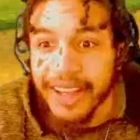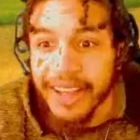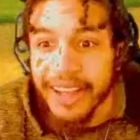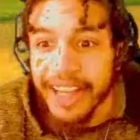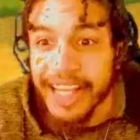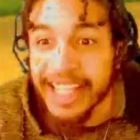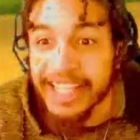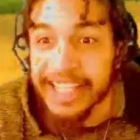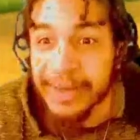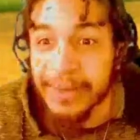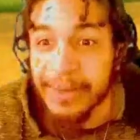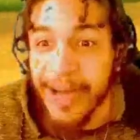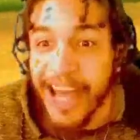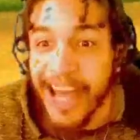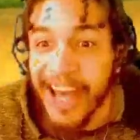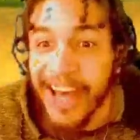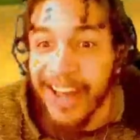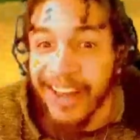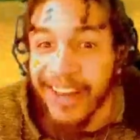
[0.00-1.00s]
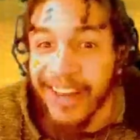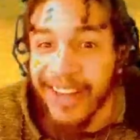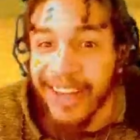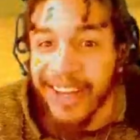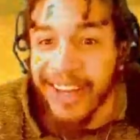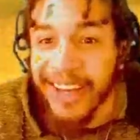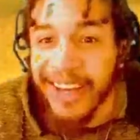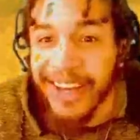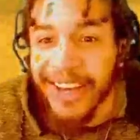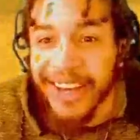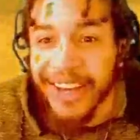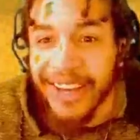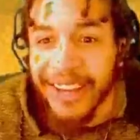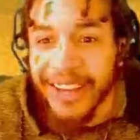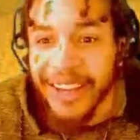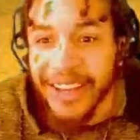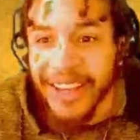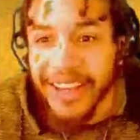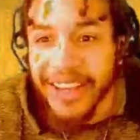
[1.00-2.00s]
It's a bell!
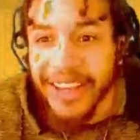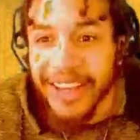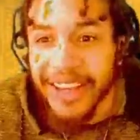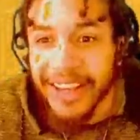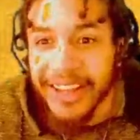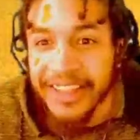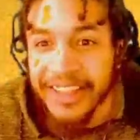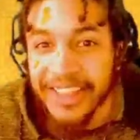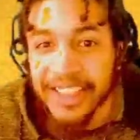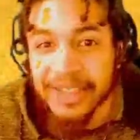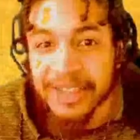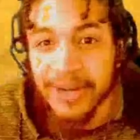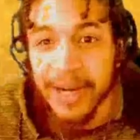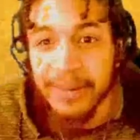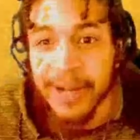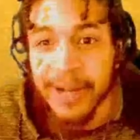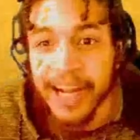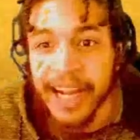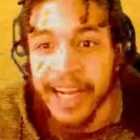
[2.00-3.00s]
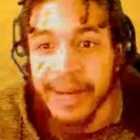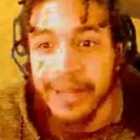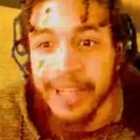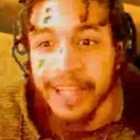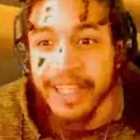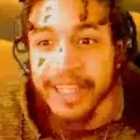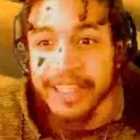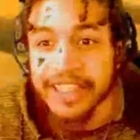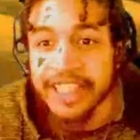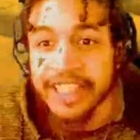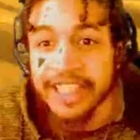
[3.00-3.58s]
She's right behind me. She's